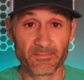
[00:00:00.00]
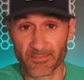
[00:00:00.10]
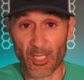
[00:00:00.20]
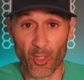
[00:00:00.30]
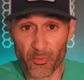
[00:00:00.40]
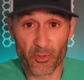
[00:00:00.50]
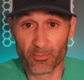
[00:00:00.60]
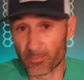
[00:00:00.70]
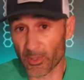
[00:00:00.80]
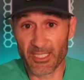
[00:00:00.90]
help
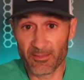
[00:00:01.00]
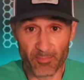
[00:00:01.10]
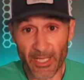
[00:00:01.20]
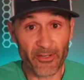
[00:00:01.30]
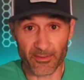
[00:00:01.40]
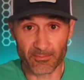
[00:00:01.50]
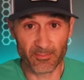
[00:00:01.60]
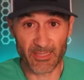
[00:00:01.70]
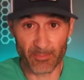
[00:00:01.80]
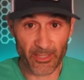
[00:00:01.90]
you play better,
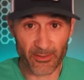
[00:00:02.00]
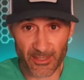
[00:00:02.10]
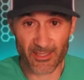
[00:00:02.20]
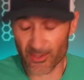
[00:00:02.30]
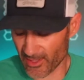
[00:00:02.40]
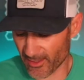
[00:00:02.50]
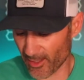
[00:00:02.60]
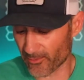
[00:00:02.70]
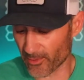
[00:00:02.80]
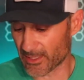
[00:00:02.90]
make better decisions on the
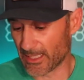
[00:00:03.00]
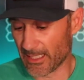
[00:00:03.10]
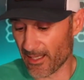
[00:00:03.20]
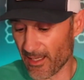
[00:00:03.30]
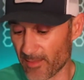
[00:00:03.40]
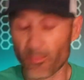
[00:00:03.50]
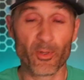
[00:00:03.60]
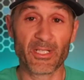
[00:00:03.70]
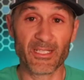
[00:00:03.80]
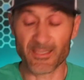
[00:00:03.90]
golf course.
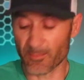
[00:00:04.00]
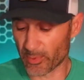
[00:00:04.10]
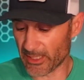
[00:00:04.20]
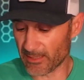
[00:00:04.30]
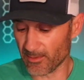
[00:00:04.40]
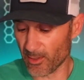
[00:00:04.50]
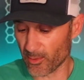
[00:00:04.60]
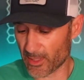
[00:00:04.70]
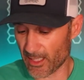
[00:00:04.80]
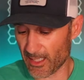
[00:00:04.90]
Onboarding is complete,
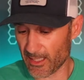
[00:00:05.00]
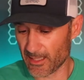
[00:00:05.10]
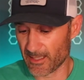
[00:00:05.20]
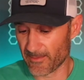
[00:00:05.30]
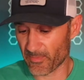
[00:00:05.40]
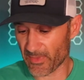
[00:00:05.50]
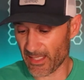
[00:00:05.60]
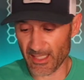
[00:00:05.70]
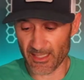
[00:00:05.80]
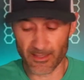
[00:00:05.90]
okay,
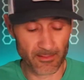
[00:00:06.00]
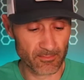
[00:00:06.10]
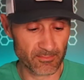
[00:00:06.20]
and